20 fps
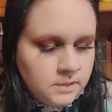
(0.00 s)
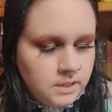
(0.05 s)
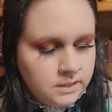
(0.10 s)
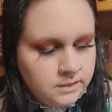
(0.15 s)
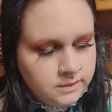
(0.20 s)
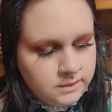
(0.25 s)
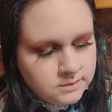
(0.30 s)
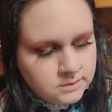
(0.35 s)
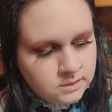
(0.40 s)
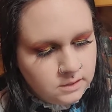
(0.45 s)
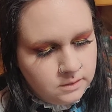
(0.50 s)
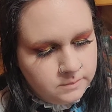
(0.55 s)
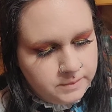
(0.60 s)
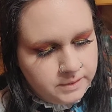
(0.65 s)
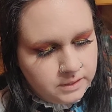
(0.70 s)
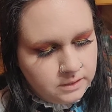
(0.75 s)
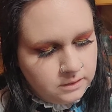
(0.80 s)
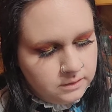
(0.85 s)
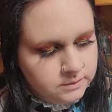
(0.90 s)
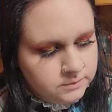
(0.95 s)
I think that's
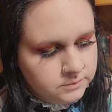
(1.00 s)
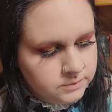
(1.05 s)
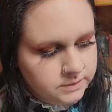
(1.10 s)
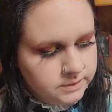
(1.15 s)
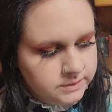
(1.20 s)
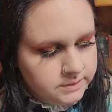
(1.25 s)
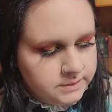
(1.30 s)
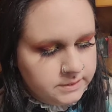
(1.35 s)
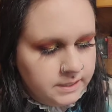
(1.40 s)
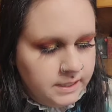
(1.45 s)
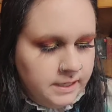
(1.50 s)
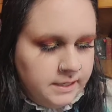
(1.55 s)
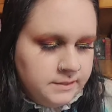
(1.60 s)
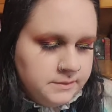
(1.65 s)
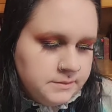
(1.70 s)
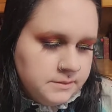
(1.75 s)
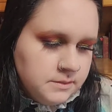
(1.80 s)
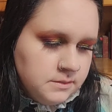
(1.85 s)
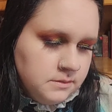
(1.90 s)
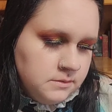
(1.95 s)
all it really
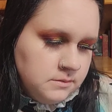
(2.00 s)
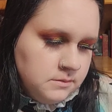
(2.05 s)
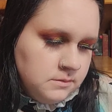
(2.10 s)
says.